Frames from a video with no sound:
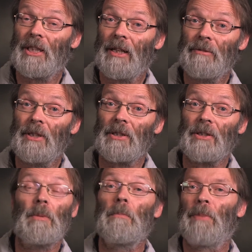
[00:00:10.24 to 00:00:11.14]

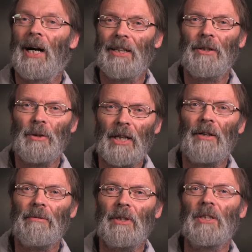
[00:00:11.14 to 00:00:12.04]
diverse.
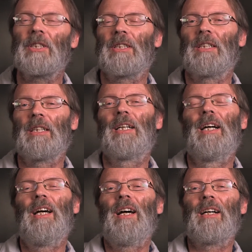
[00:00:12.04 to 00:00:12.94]
Biodiversity.
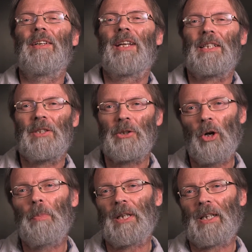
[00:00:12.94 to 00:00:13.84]
That's the
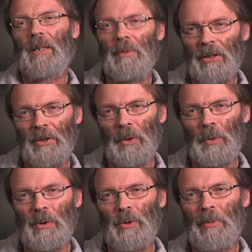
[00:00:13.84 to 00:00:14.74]
topic I'm going to
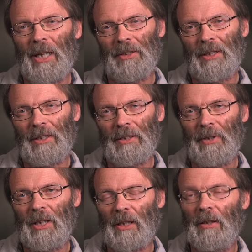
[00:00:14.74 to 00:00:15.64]
talk to you about in this
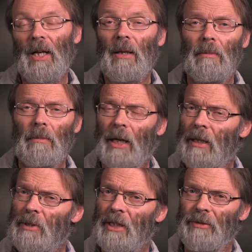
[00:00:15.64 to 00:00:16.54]
video. My
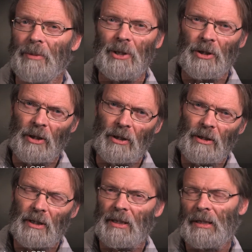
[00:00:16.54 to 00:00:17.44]
name is David
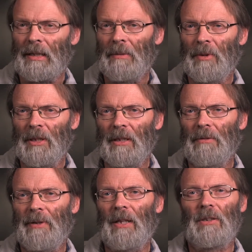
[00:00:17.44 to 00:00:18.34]
Macdonald, and I'm the
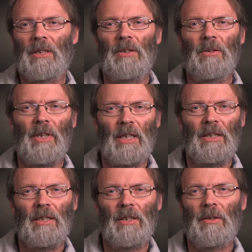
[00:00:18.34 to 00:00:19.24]
founding
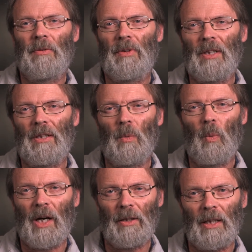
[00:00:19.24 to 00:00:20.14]
director of the
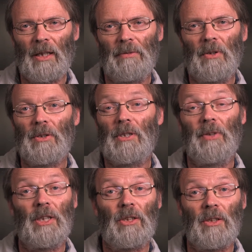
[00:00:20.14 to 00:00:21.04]
Wildlife
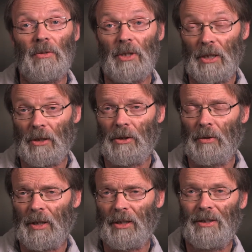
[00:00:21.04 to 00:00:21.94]
Conservation Research
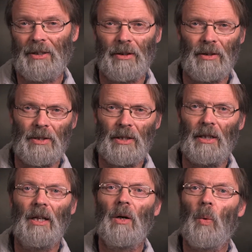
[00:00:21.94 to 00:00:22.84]
Unit, known as
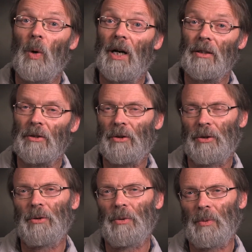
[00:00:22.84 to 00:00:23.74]
the Wild
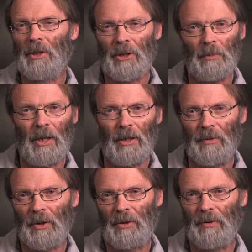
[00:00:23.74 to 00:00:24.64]
Crew, which is part
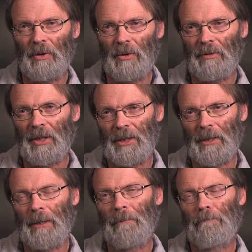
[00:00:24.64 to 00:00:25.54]
of Oxford University.